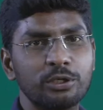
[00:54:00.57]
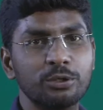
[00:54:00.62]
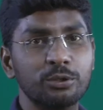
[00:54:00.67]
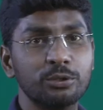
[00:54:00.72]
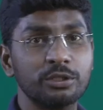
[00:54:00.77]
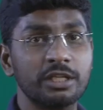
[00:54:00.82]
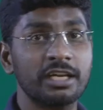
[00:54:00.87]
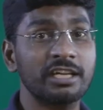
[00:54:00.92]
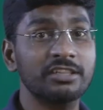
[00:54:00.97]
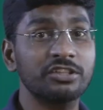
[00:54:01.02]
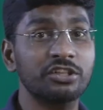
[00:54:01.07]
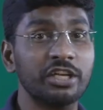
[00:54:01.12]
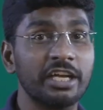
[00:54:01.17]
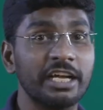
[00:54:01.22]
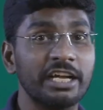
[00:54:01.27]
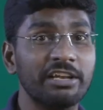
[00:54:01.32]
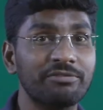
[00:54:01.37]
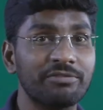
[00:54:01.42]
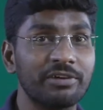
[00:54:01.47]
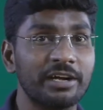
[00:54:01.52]
you there are
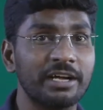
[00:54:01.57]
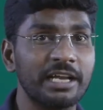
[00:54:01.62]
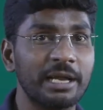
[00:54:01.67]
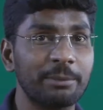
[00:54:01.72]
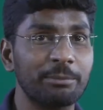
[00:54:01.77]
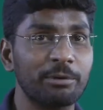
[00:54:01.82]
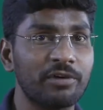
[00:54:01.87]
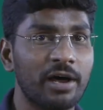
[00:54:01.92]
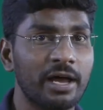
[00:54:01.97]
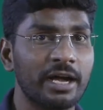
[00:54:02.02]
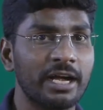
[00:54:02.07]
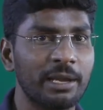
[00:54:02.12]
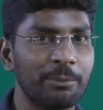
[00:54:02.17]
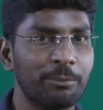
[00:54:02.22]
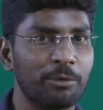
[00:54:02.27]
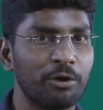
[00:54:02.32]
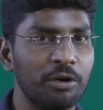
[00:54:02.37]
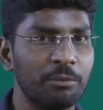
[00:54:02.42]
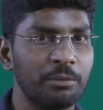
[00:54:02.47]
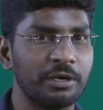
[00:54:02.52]
three different type of R N A
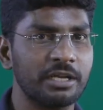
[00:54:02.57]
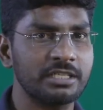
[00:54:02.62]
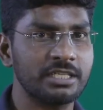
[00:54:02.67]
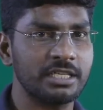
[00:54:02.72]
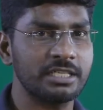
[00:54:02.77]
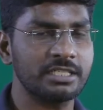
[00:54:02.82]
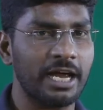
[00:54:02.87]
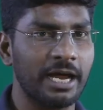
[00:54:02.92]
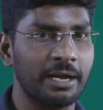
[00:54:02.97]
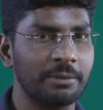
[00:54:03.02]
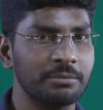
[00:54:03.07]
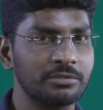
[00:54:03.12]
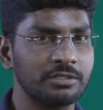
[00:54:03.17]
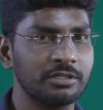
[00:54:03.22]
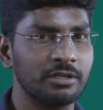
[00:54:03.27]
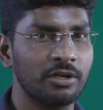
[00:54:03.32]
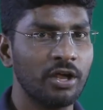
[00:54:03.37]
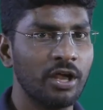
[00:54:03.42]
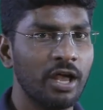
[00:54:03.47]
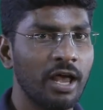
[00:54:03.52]
polymerase
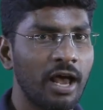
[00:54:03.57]
enzymes.